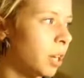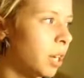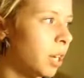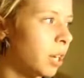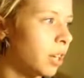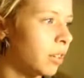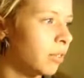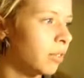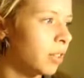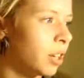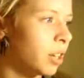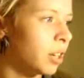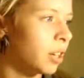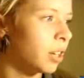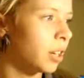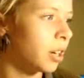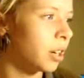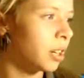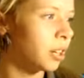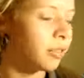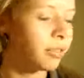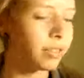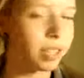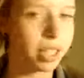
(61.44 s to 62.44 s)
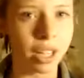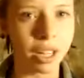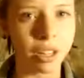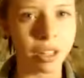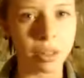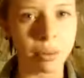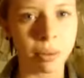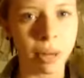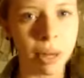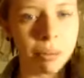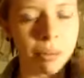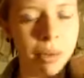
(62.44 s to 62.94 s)
my other
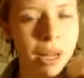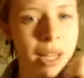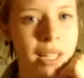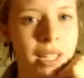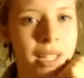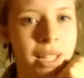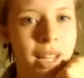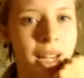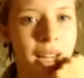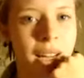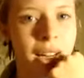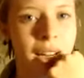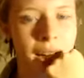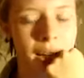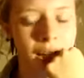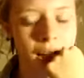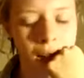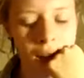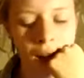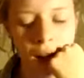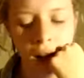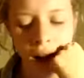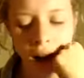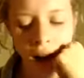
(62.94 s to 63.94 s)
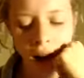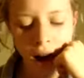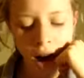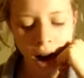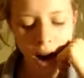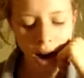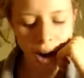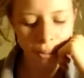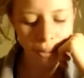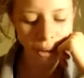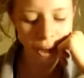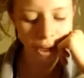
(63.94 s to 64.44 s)
videos about maintaining,
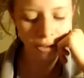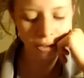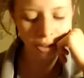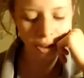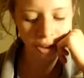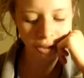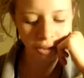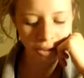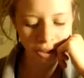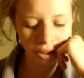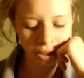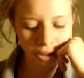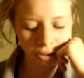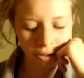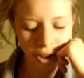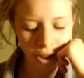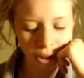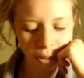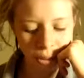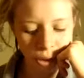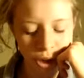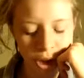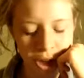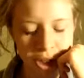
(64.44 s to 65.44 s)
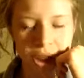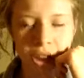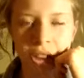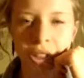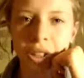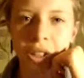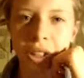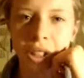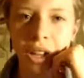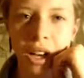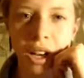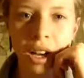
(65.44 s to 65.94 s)
I might have given off the
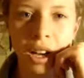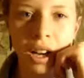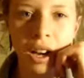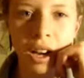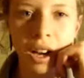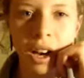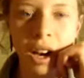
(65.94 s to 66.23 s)
impression that